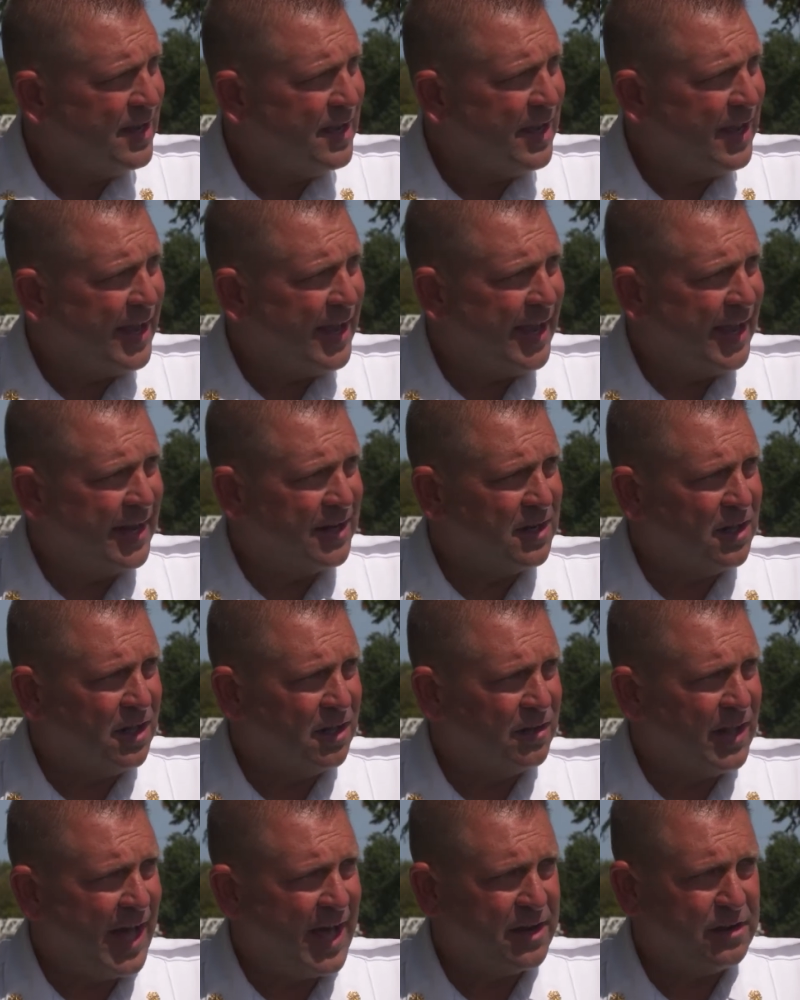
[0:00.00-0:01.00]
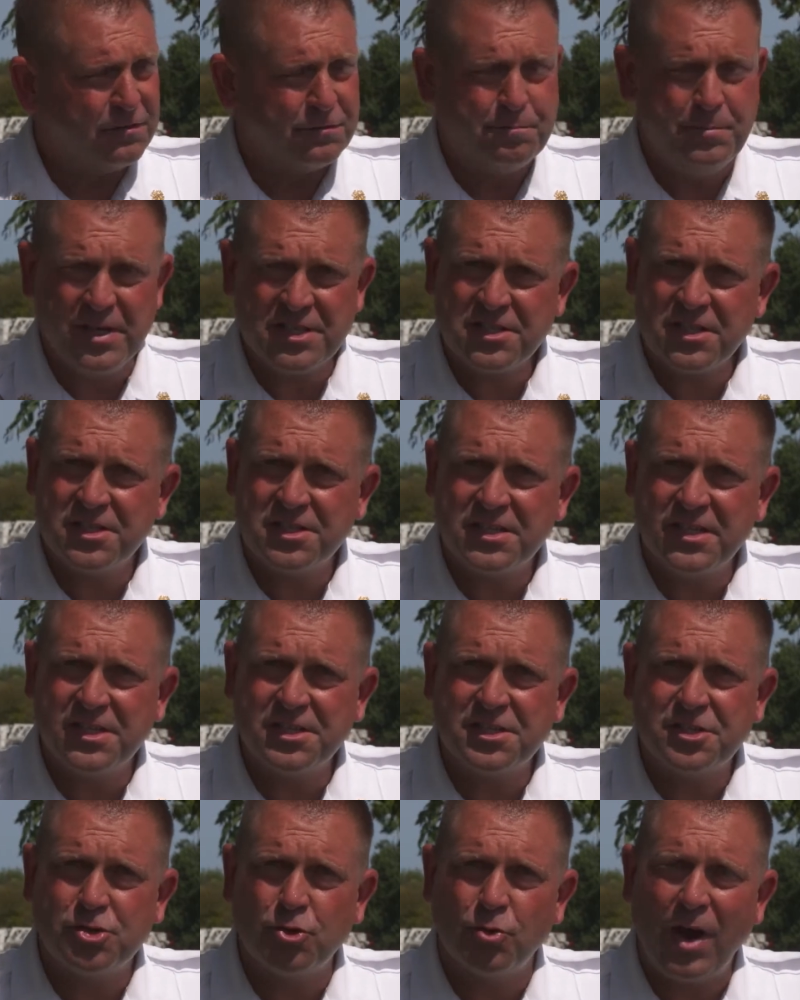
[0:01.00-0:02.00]
and a lot of
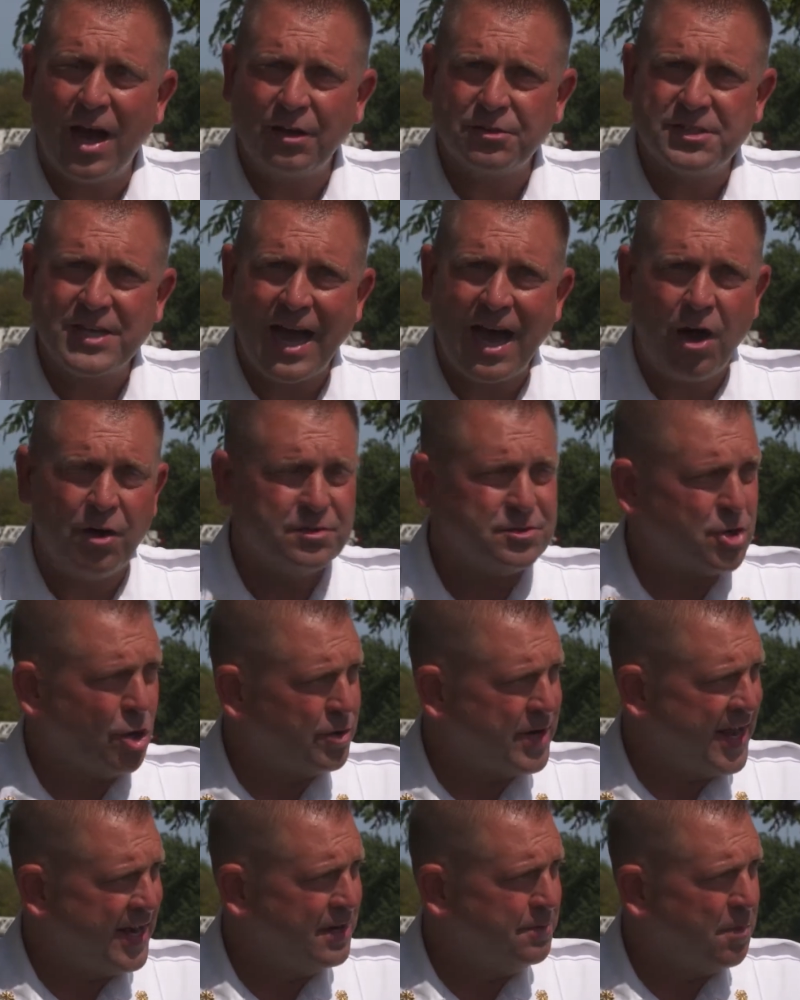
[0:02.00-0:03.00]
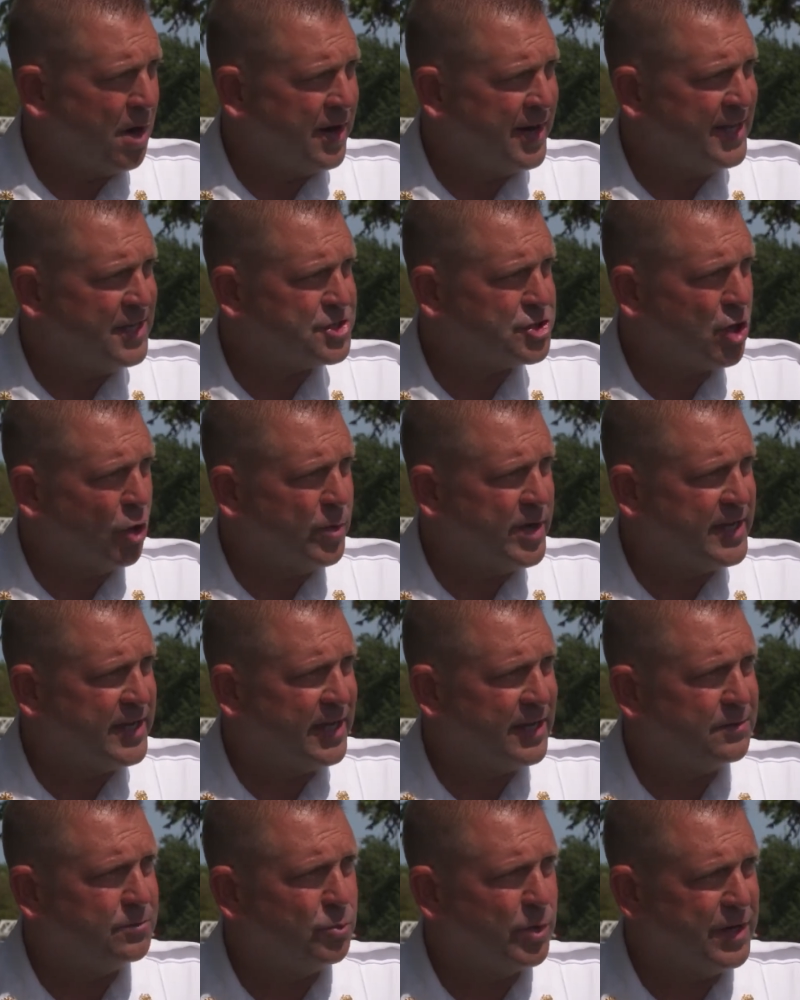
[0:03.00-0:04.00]
businesses throughout town donated money so we
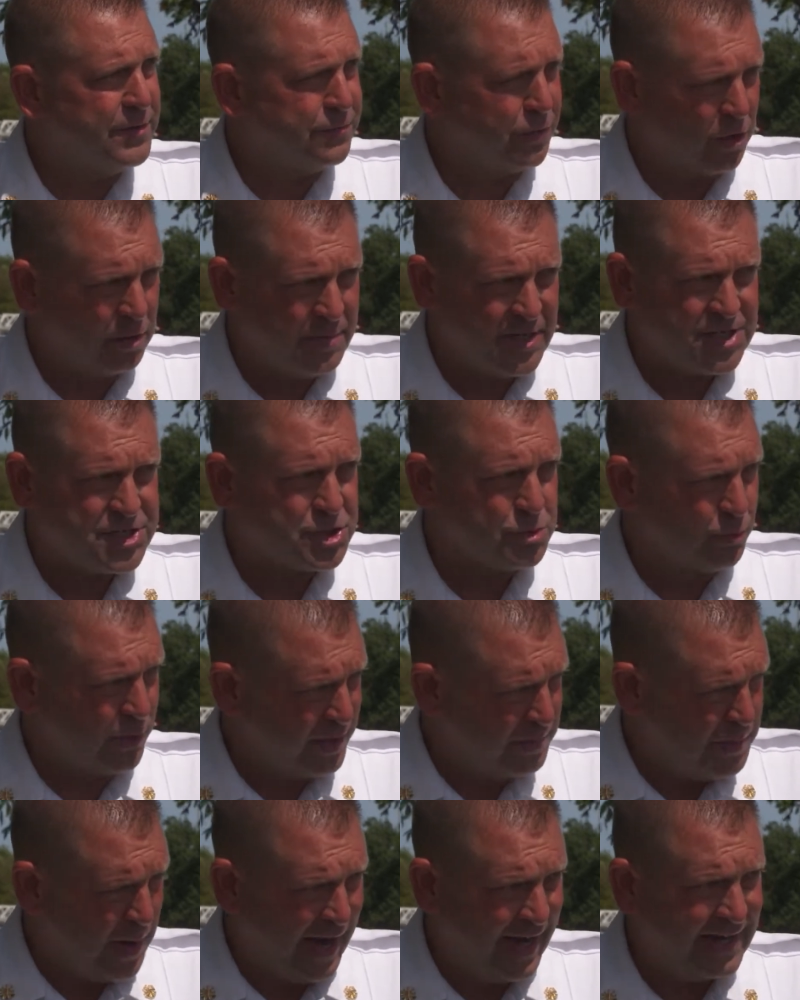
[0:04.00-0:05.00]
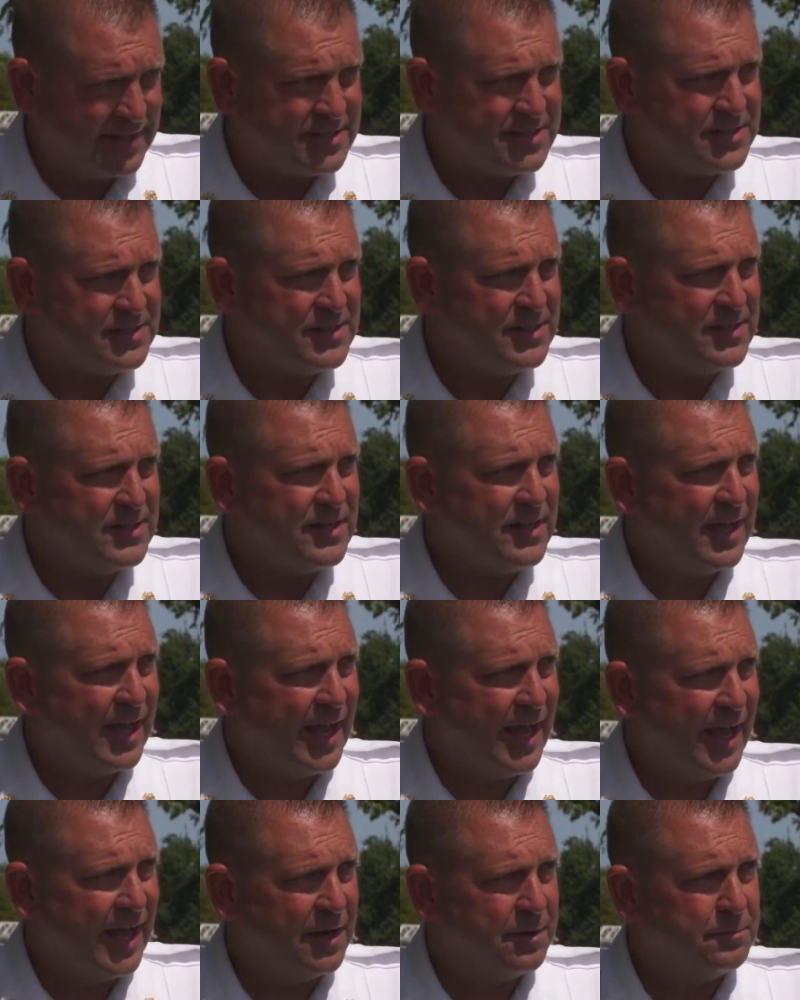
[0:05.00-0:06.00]
could refurbish, repaint,
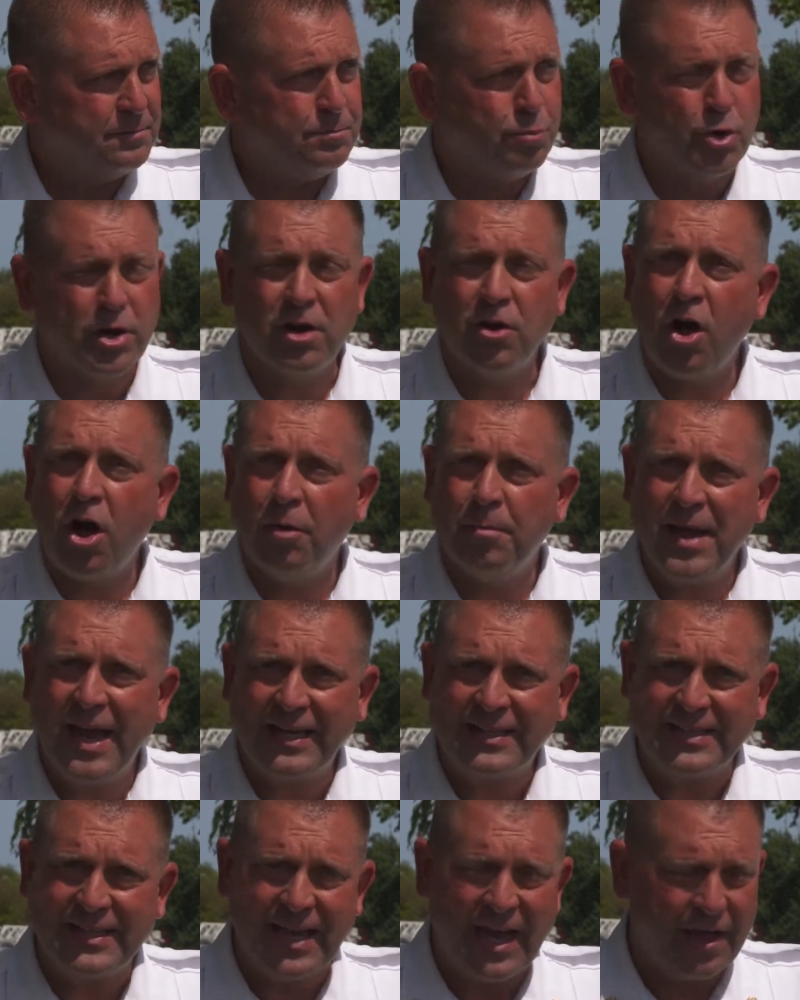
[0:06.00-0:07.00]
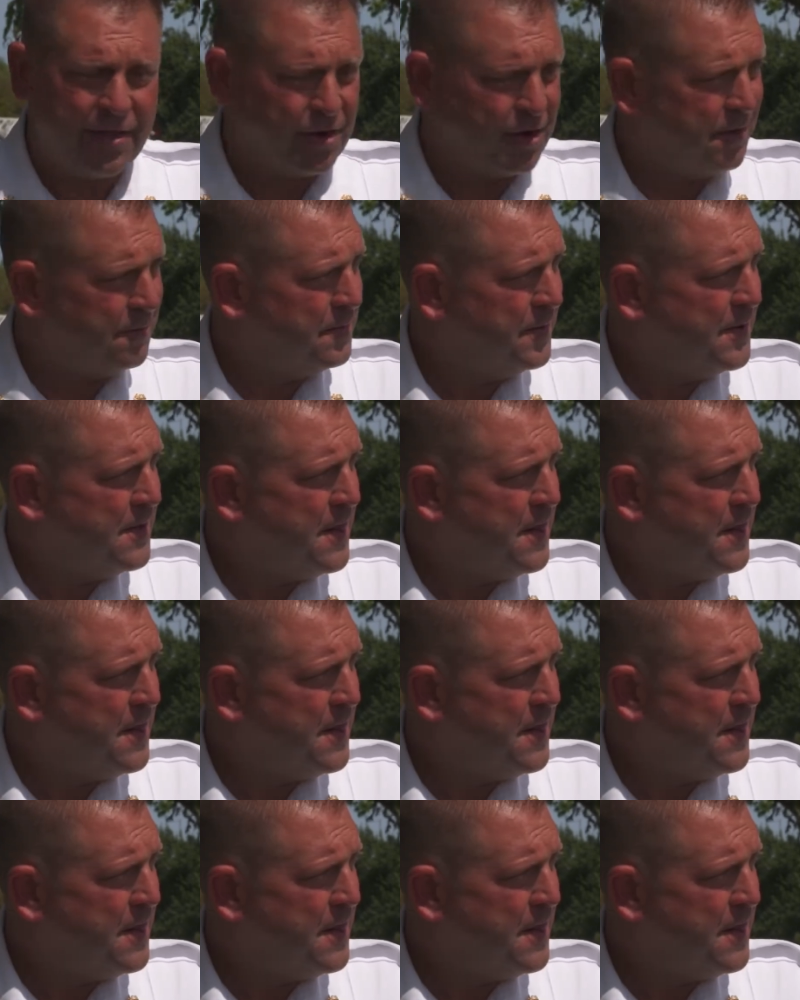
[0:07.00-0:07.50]
and put it all back together.